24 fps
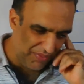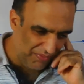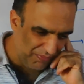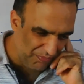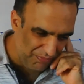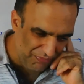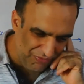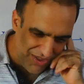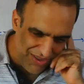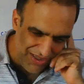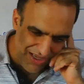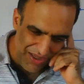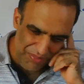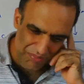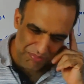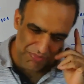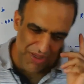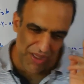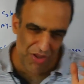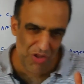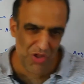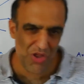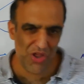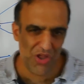What I
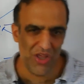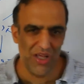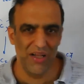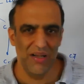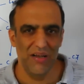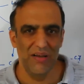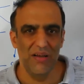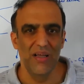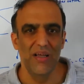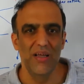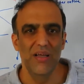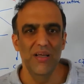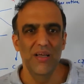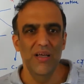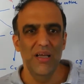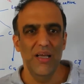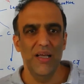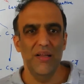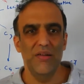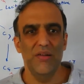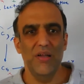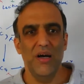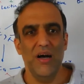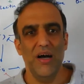mentioned
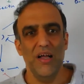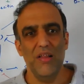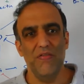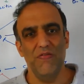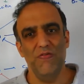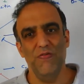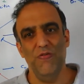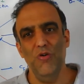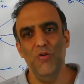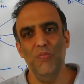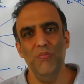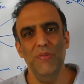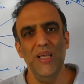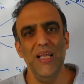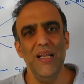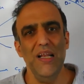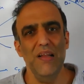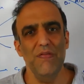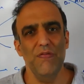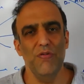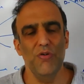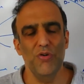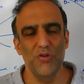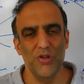in the hospital, mainly
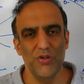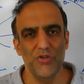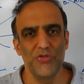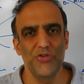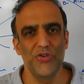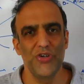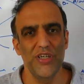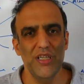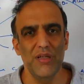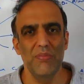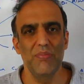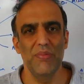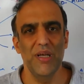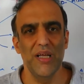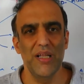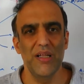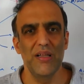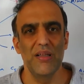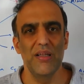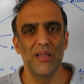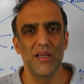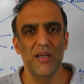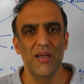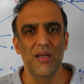for the treatment,
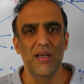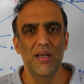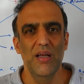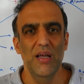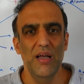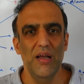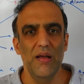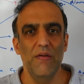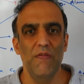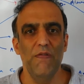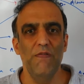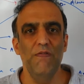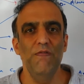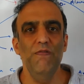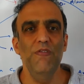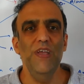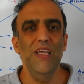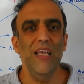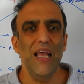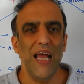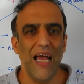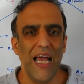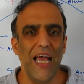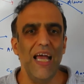
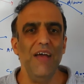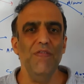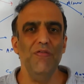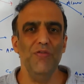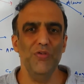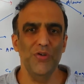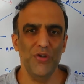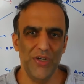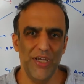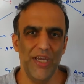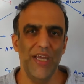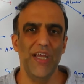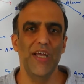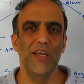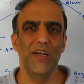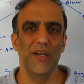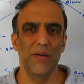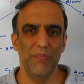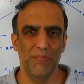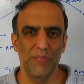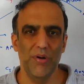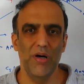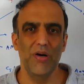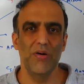we have to care
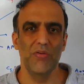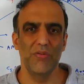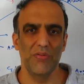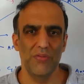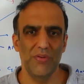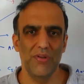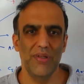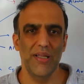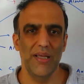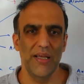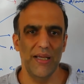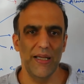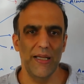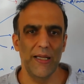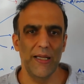about the